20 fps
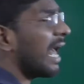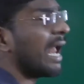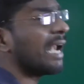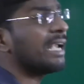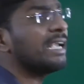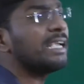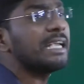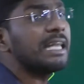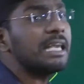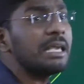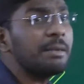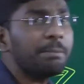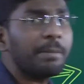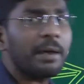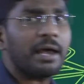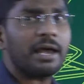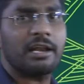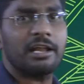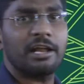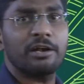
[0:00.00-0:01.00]

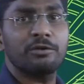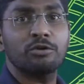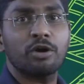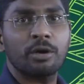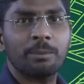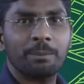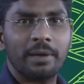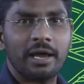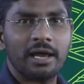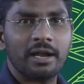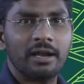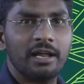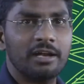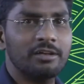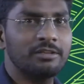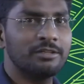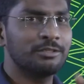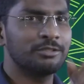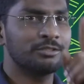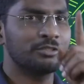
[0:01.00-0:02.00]
anti-parallel, not
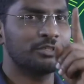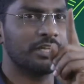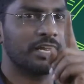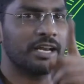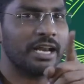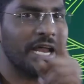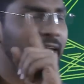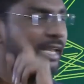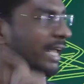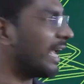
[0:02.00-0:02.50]
parallel. So the right